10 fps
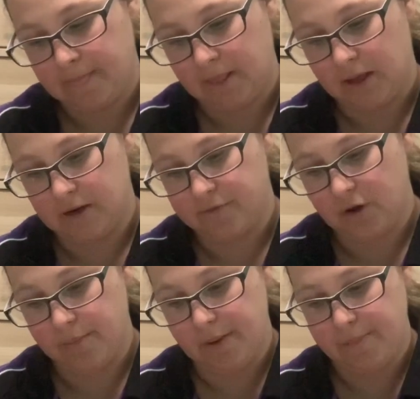And I've
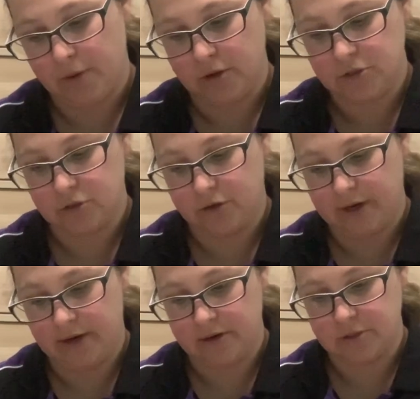got my bone scorer
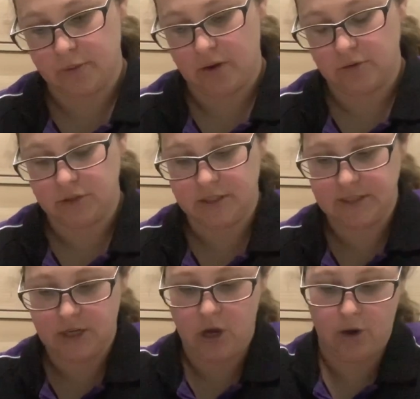here as well, just
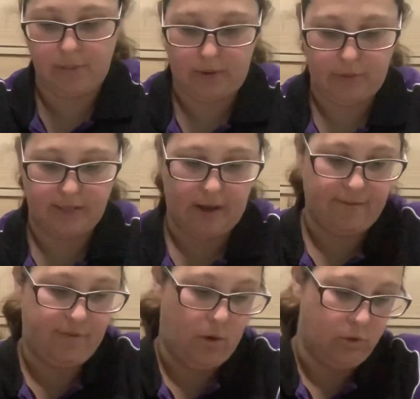to help me with
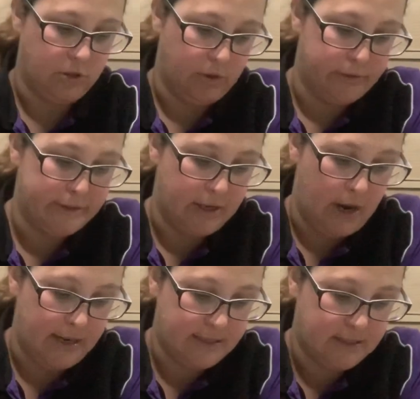that fold so it's
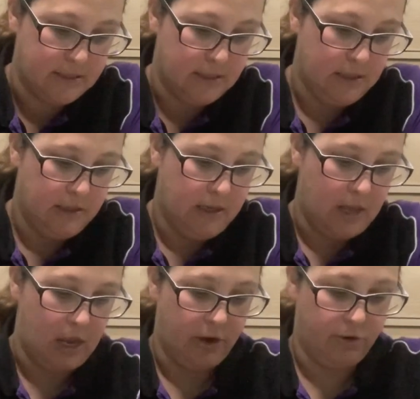nice
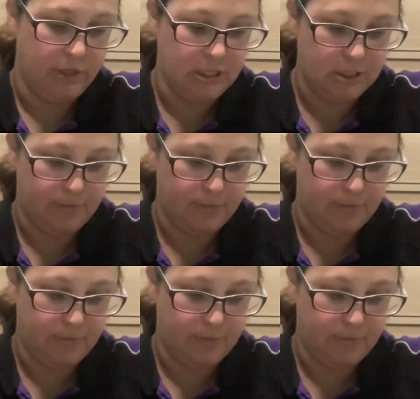and crisp.